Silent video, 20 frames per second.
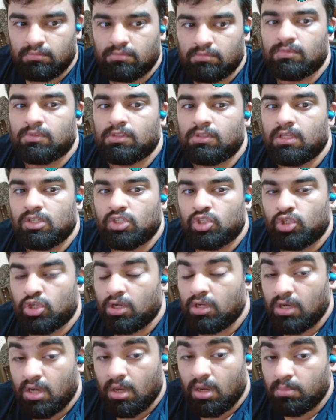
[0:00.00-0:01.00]
the sheer
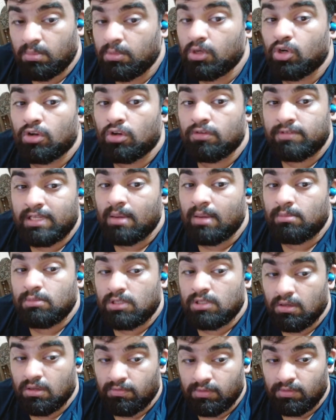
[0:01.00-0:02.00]
number of
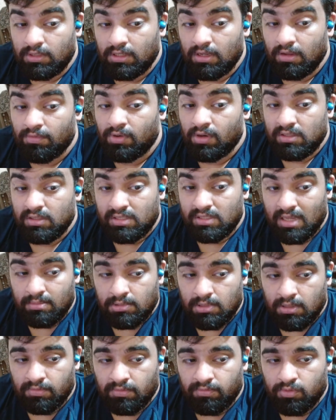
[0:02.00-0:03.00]
different
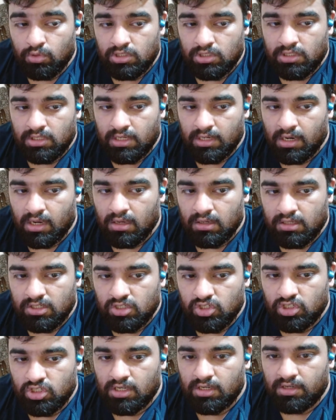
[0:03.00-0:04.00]
Samsung phones that are in
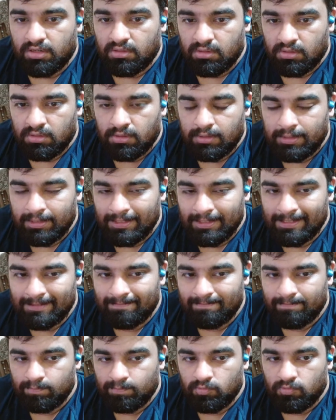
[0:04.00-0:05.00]
general
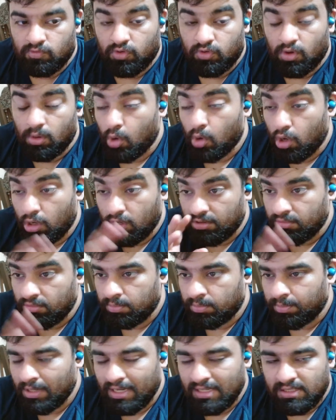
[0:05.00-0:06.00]
from all
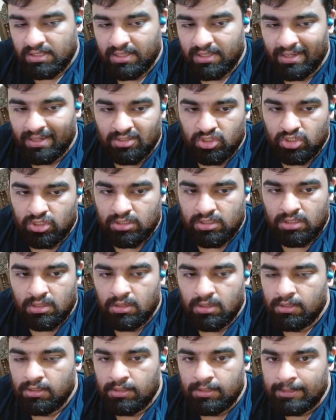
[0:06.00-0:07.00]
price ranges.
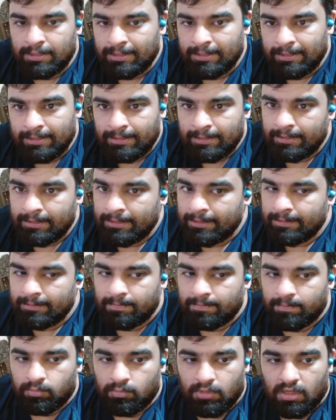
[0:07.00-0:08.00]

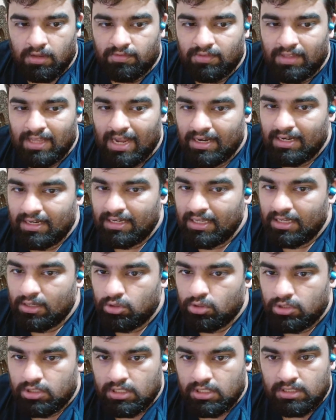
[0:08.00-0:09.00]
If they had an
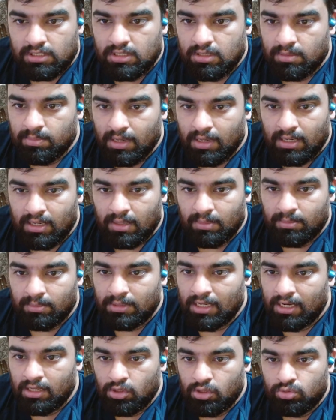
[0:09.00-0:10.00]
ecosystem, man, I'm
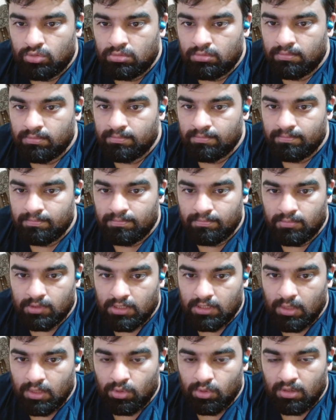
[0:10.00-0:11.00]
telling you,
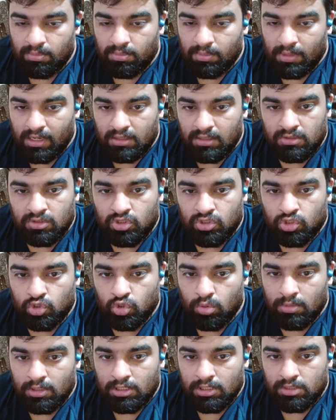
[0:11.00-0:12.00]
they would have made so
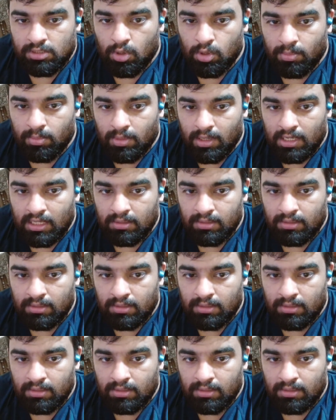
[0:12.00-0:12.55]
much more money.